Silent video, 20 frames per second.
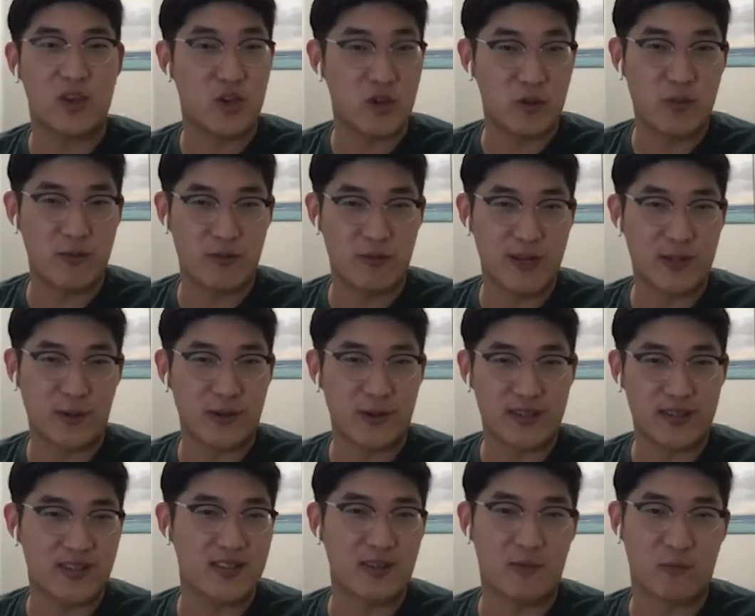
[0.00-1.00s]
human
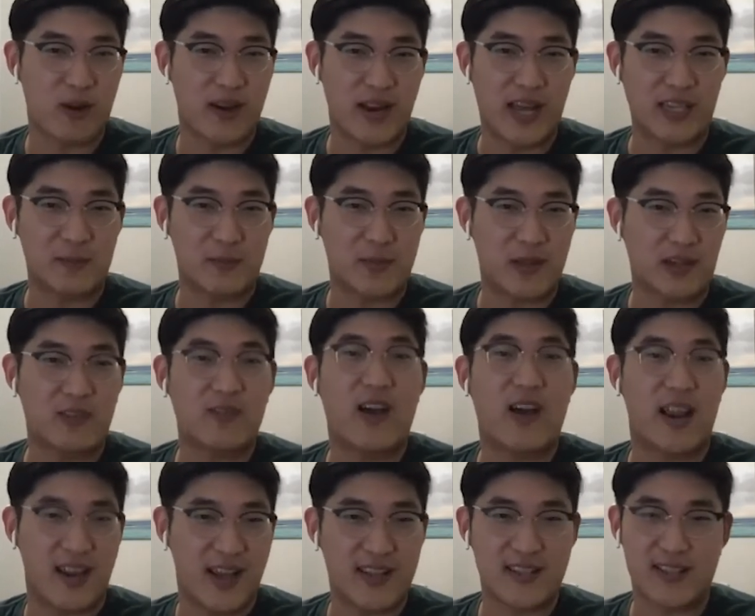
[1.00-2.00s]
resources is one
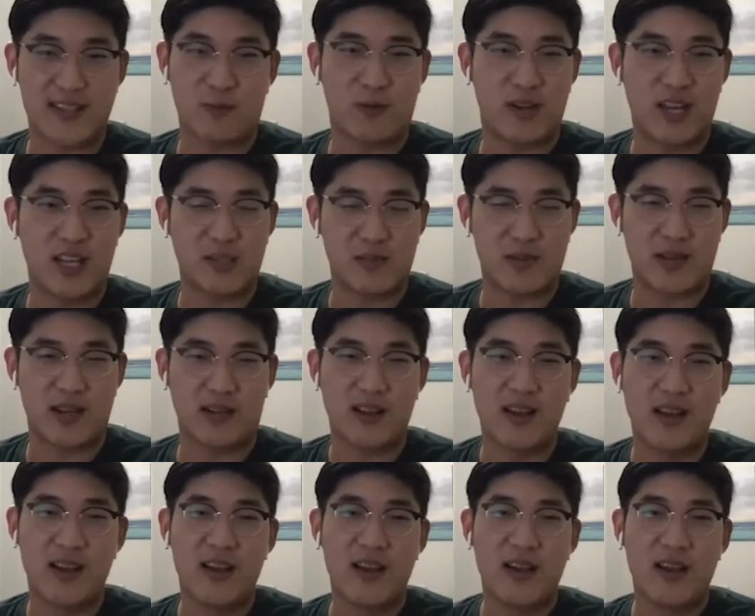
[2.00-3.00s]
aspect, finance is one
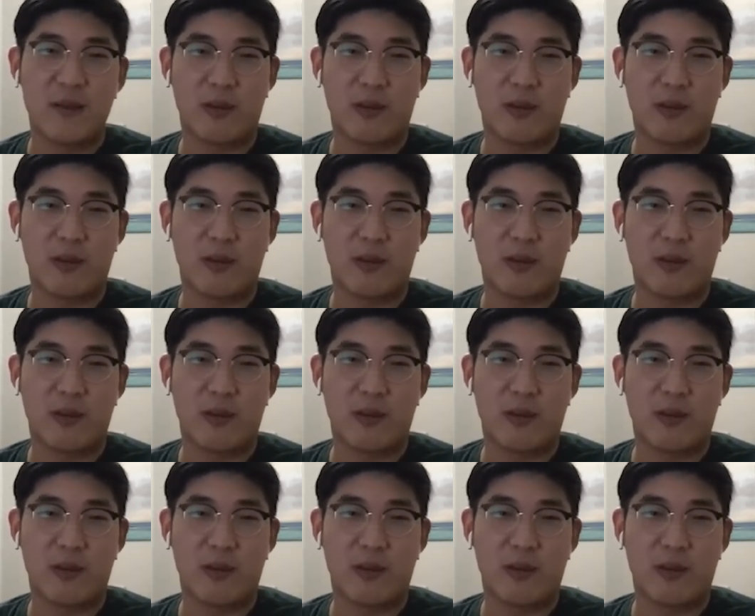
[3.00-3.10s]
aspect,